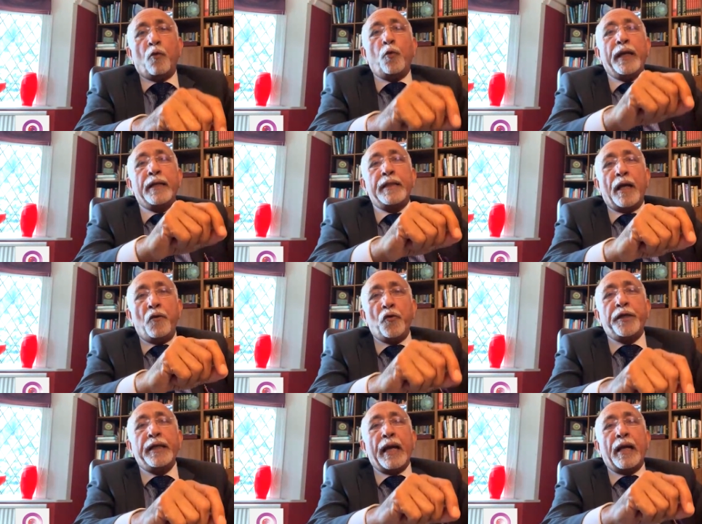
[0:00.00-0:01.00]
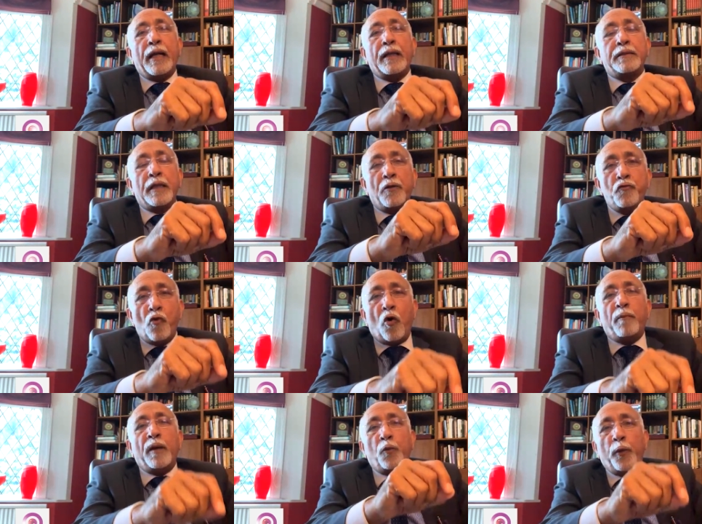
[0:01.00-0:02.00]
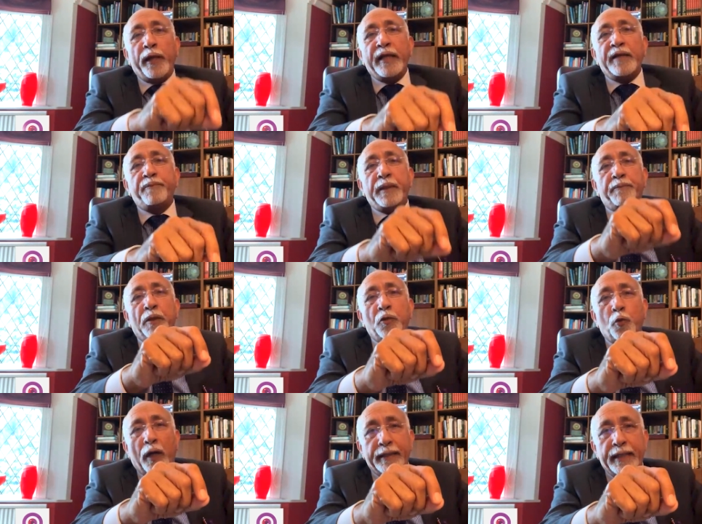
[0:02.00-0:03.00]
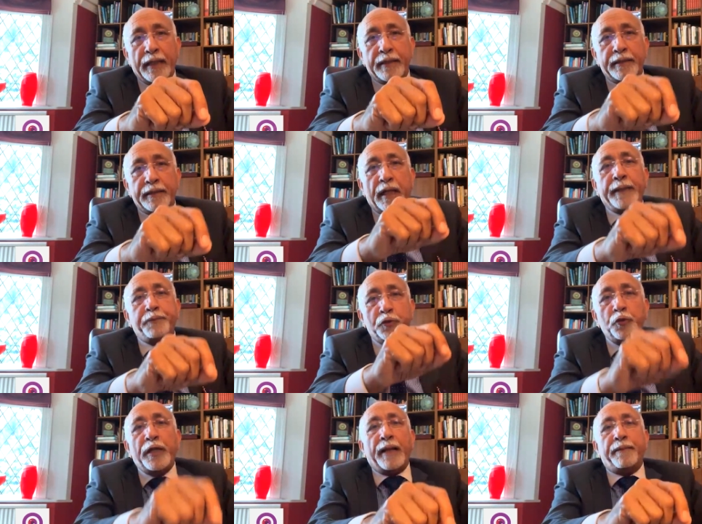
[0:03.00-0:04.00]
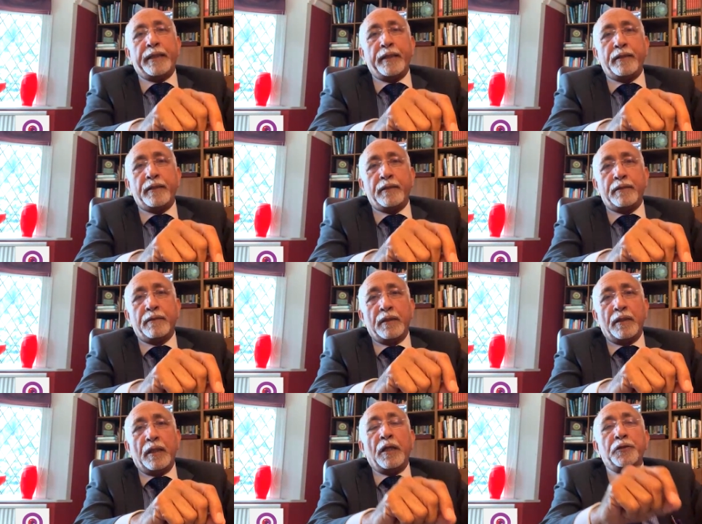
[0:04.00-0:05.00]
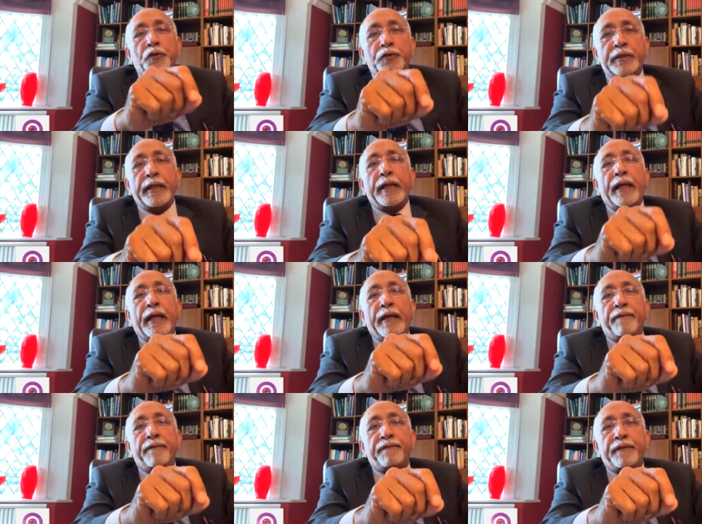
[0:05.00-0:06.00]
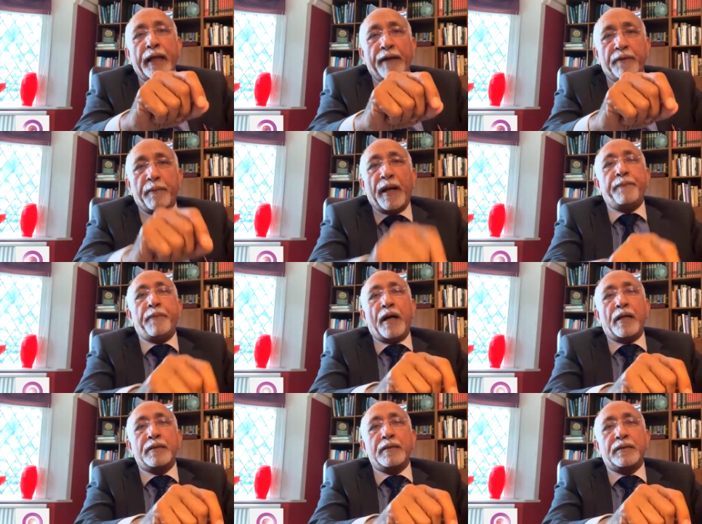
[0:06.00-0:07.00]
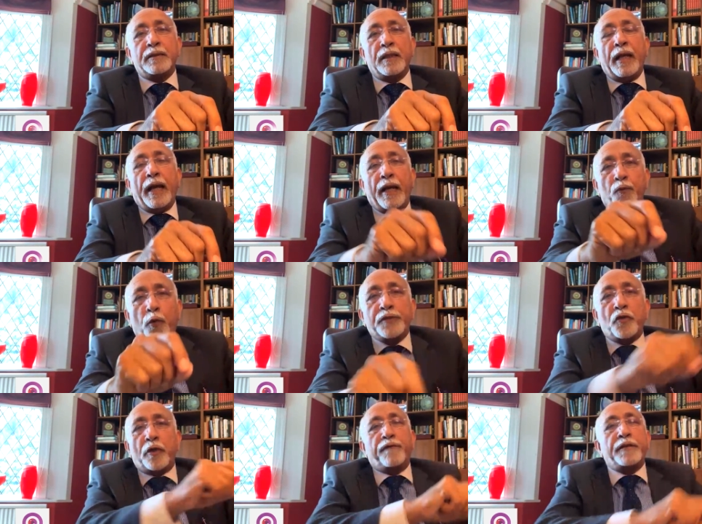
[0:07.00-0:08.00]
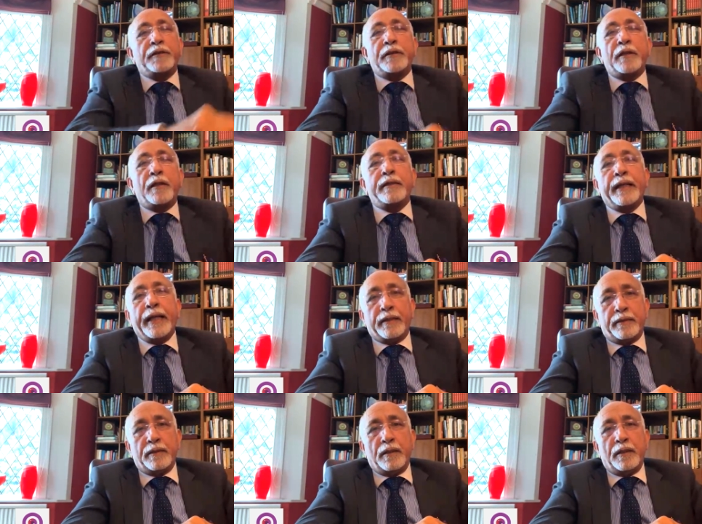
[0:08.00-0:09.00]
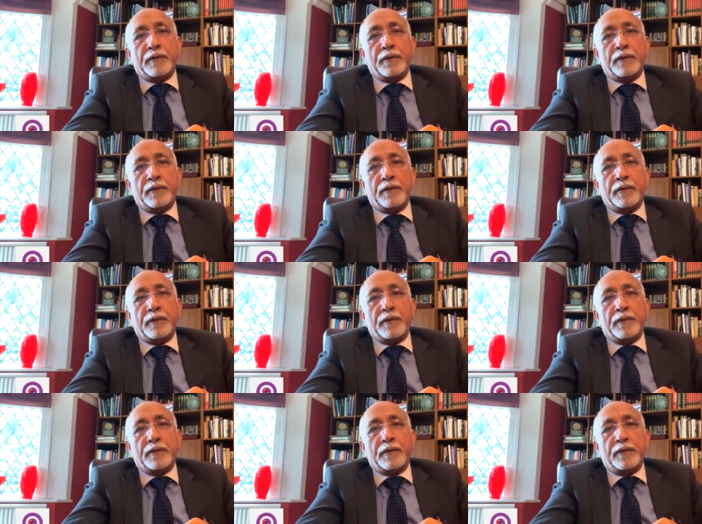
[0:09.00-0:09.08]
where they are looking at normal weight people who are type 2 diabetic to see if they have a bypass and what sort of result they get.